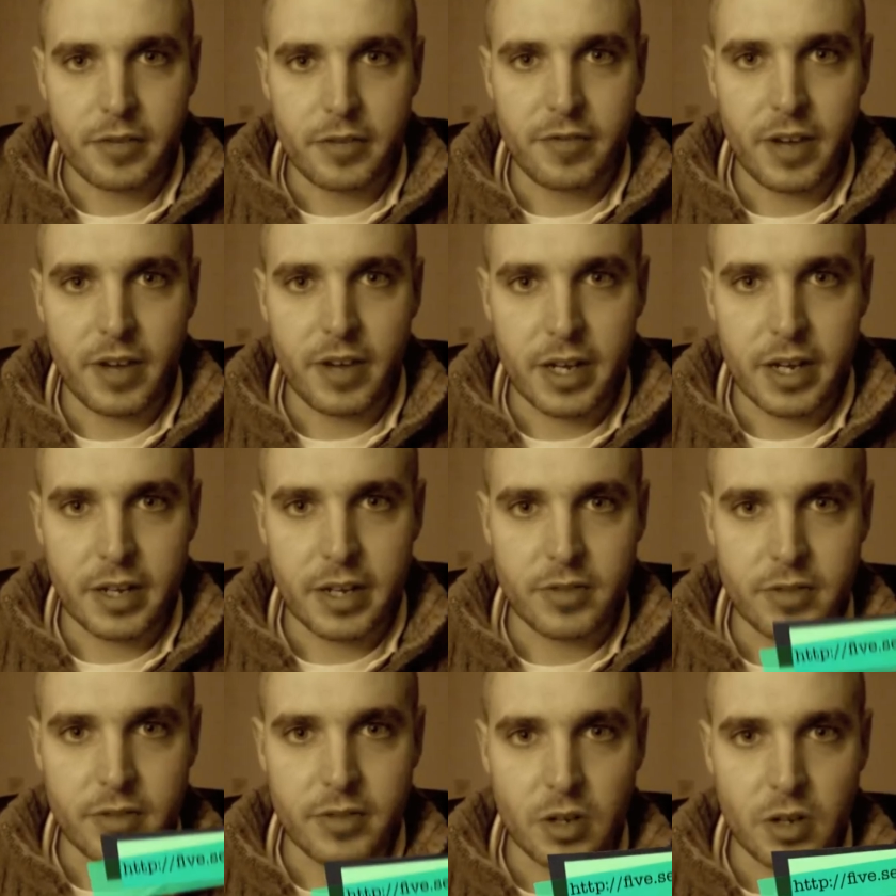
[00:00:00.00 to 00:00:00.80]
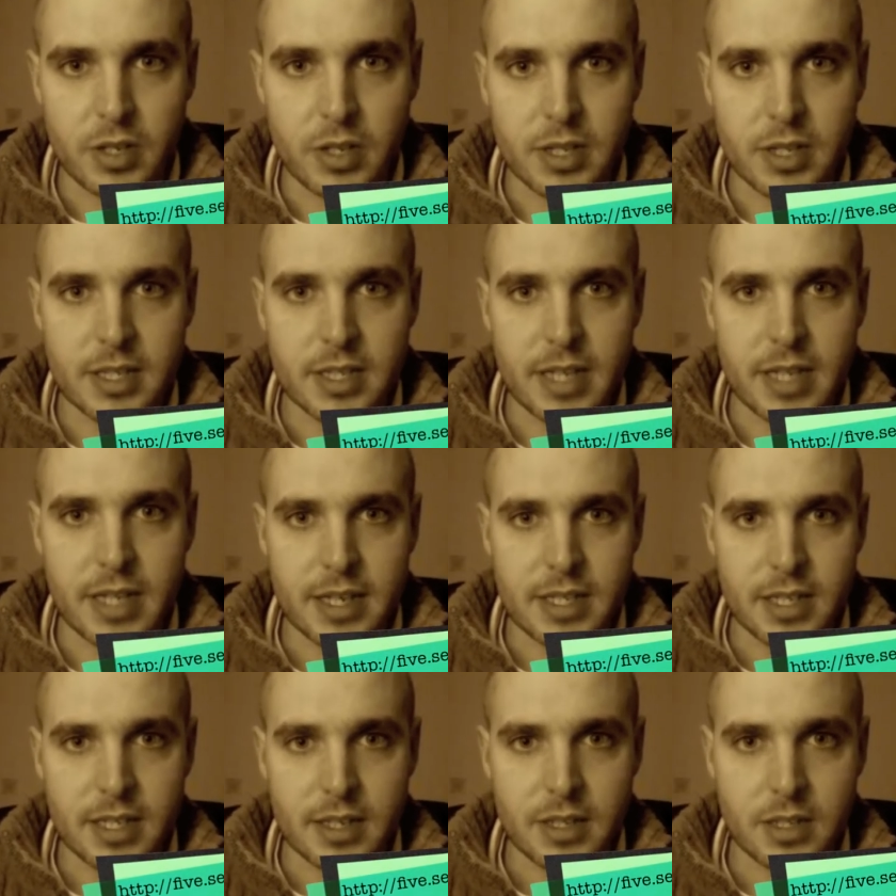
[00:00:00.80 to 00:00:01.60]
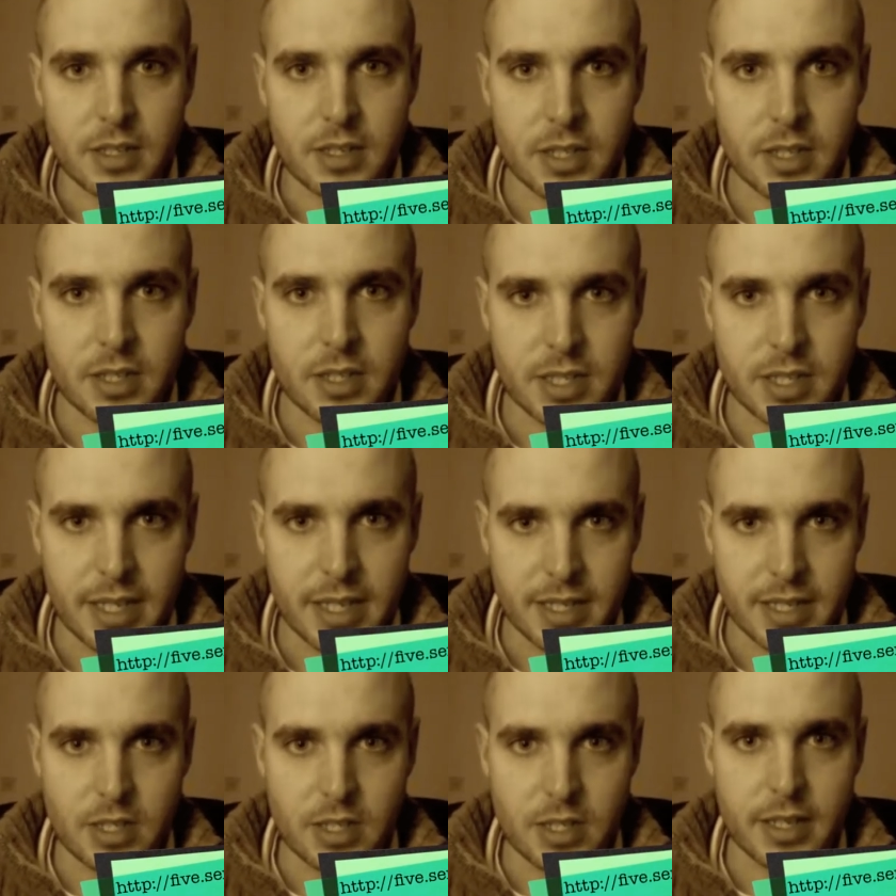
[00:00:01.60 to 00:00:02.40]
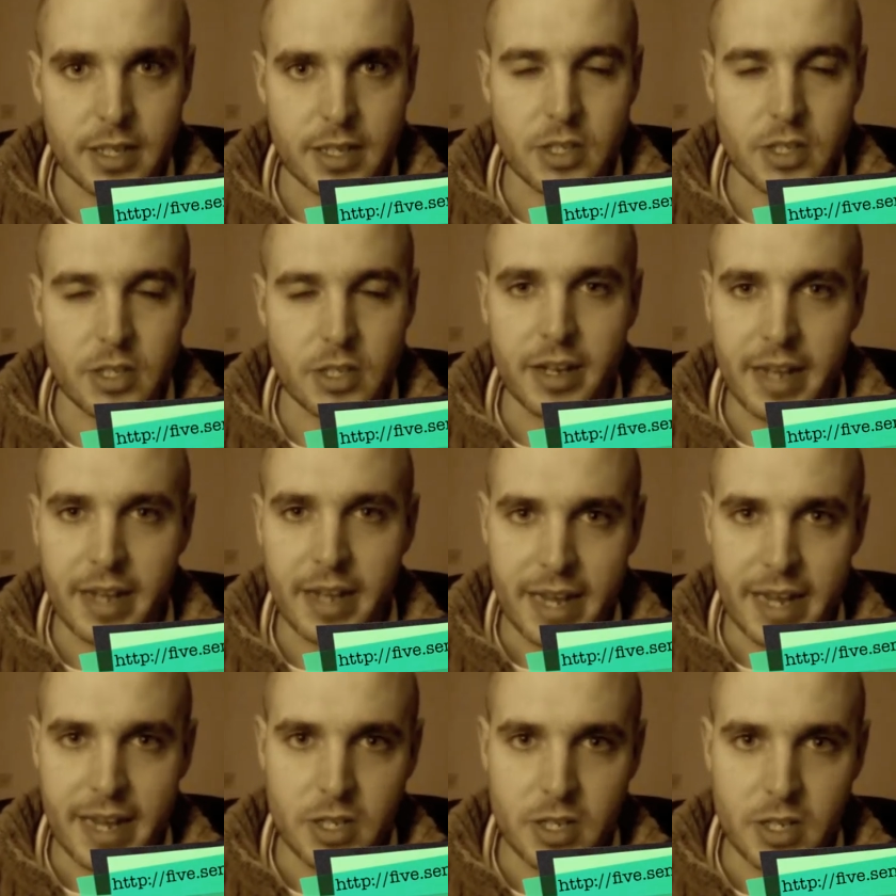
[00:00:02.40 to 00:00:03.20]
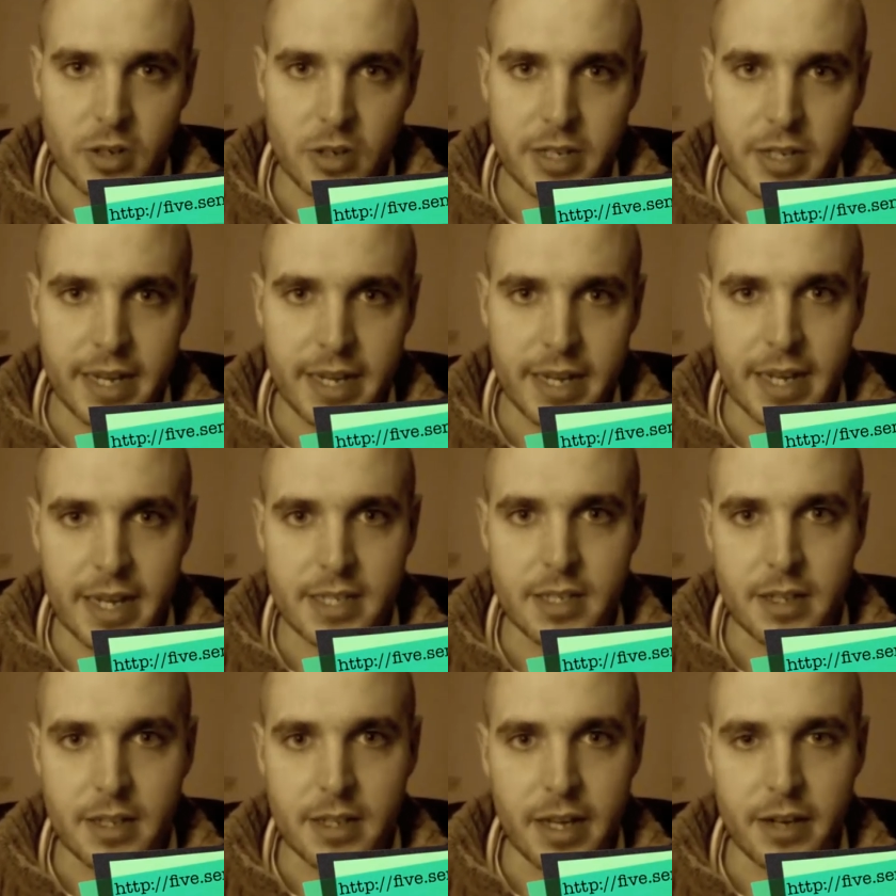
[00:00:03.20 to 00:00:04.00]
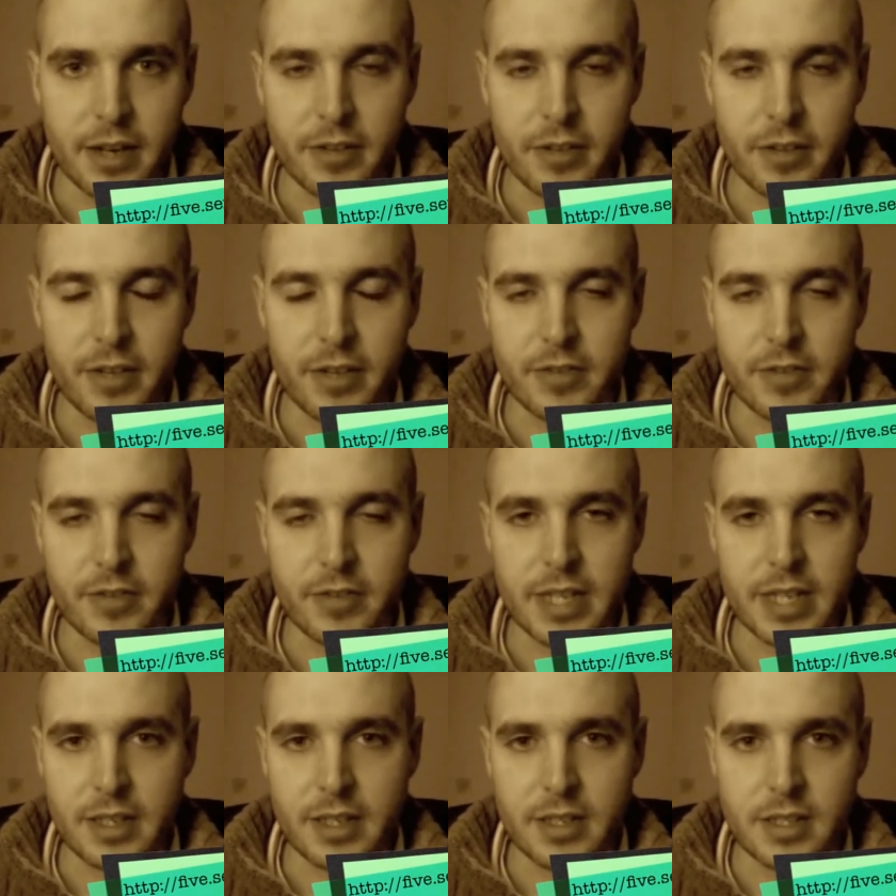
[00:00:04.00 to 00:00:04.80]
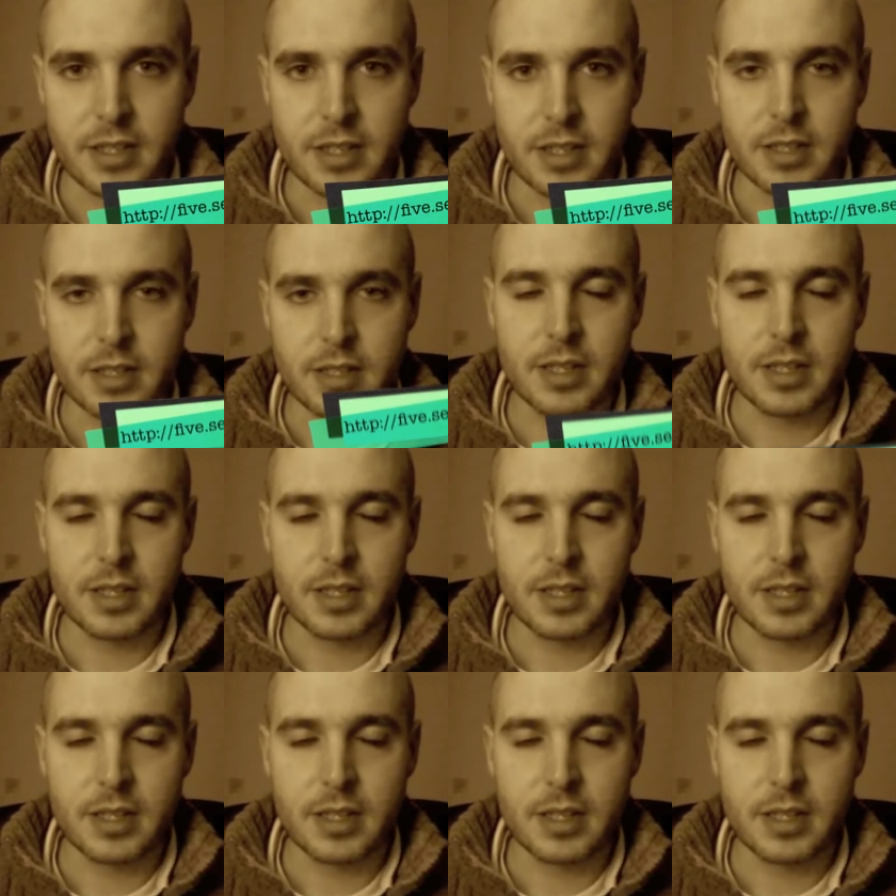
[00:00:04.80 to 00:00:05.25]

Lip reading: 5.sentences, it's got a .es at the end, 5 sentences.